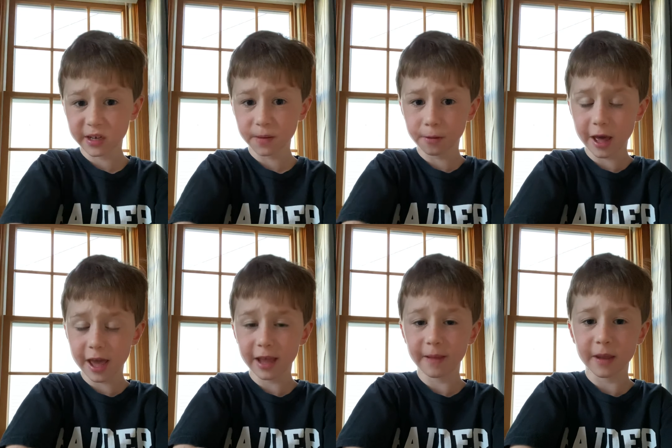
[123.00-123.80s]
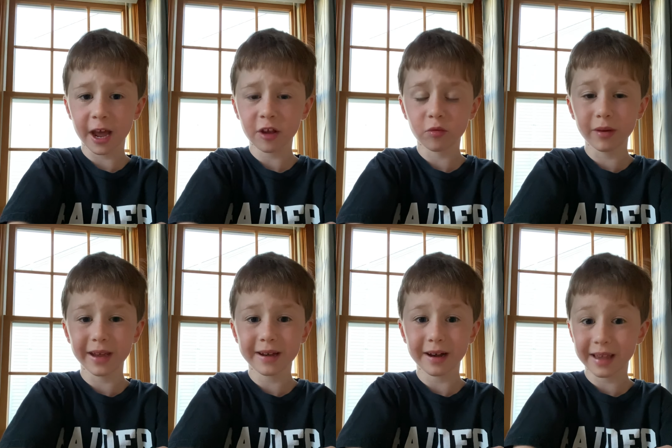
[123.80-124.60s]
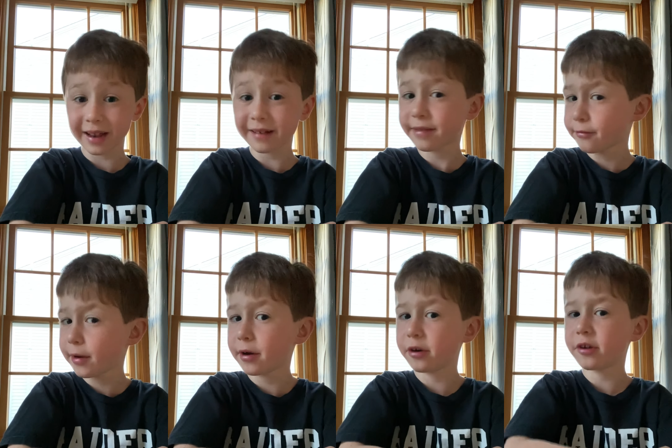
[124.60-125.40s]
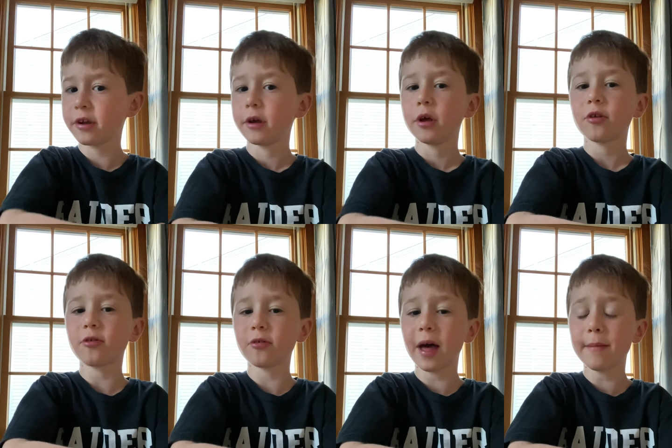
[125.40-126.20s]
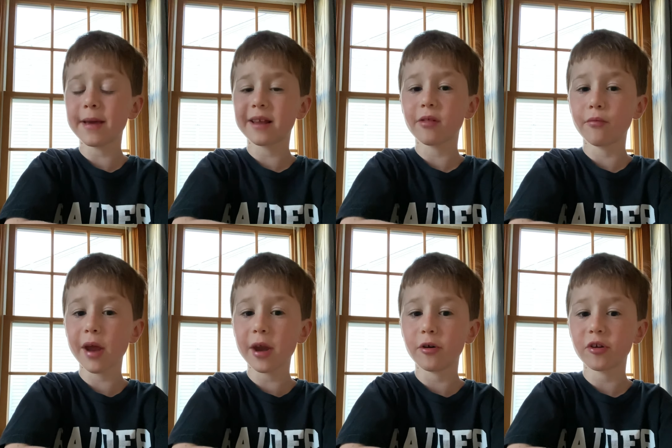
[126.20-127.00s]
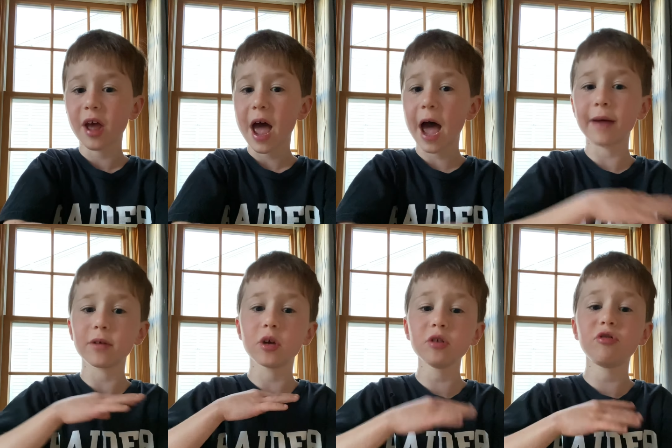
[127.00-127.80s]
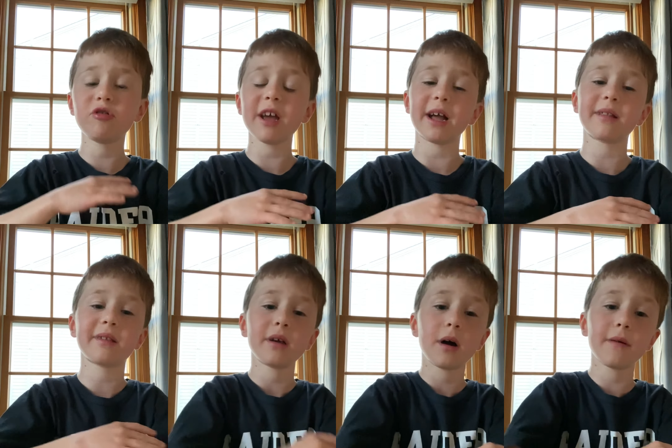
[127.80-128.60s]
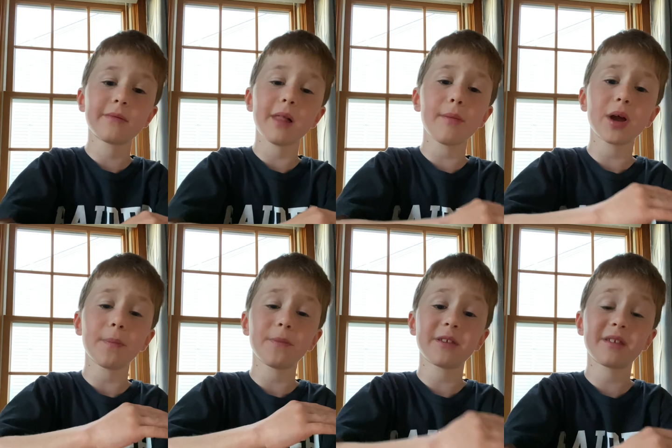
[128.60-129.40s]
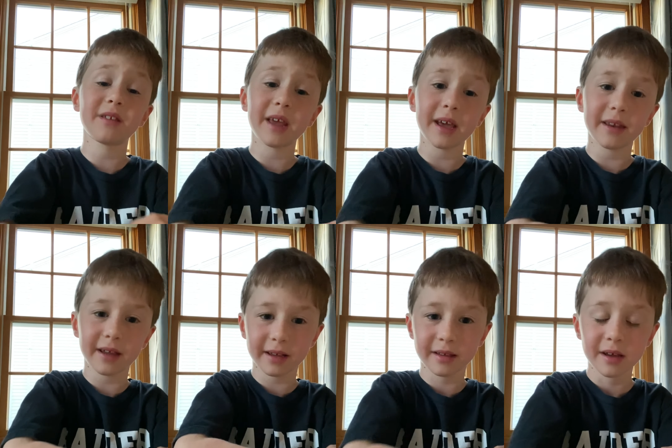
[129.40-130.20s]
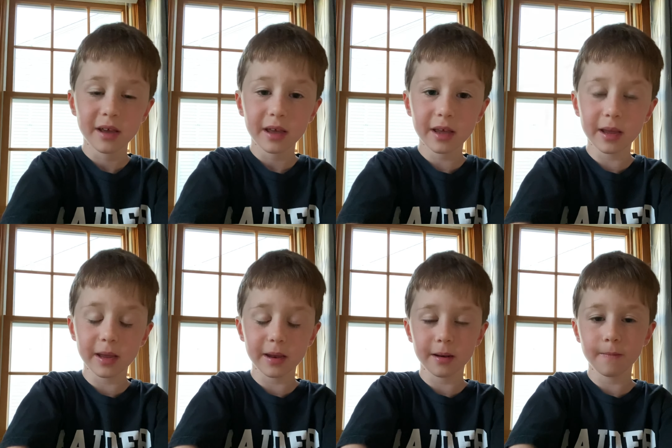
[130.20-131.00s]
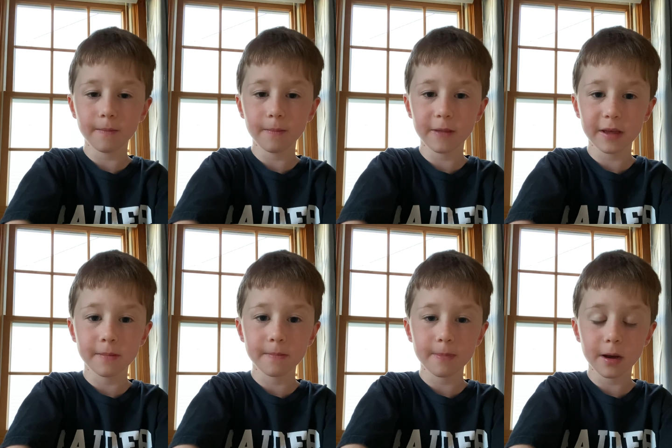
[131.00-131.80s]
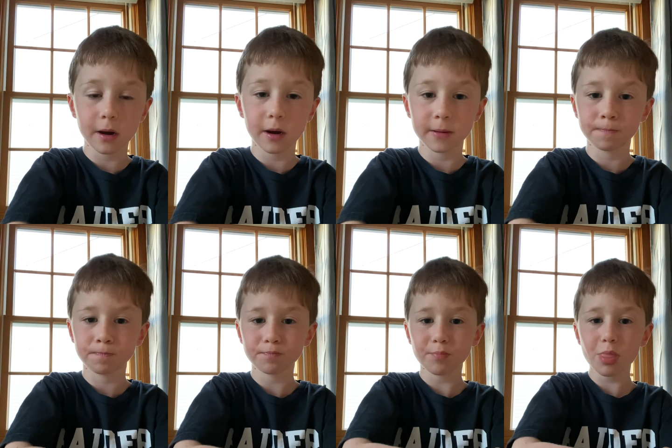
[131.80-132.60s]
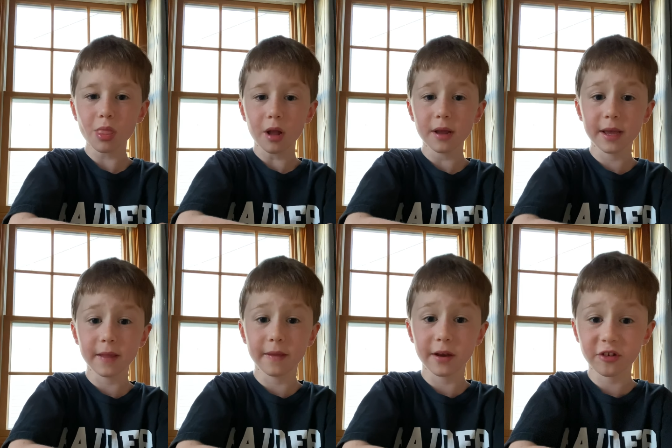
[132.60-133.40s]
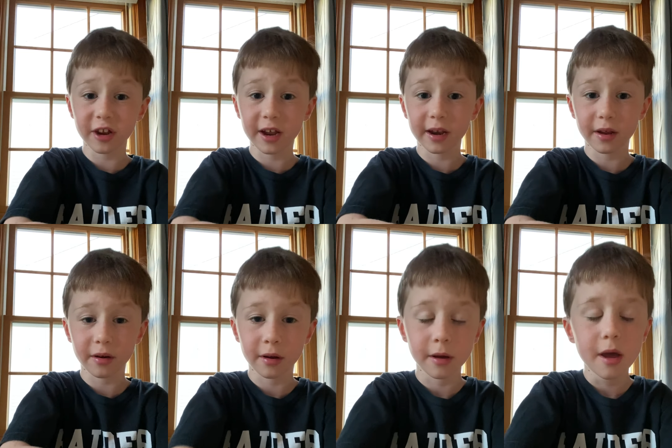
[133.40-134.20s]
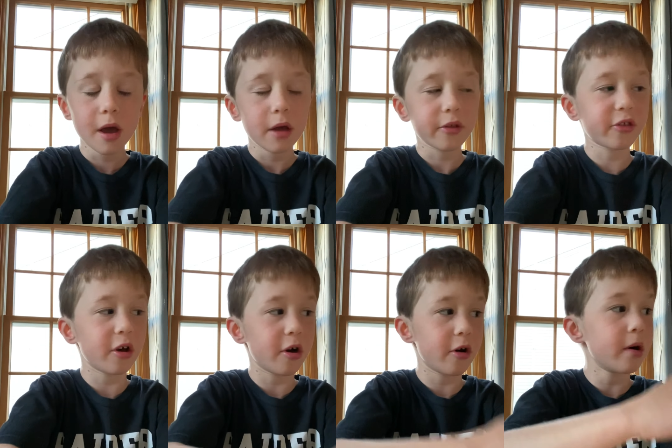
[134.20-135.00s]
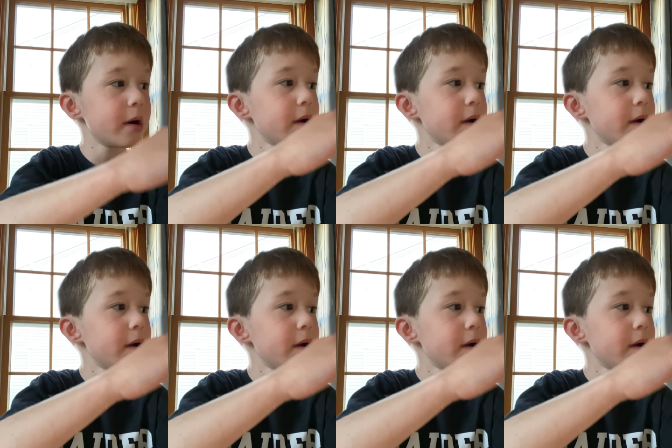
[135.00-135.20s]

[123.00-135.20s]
to play in the next week against the Raiders. So that makes the Raiders have a good chance of climbing up the standings in the um, in their standing. So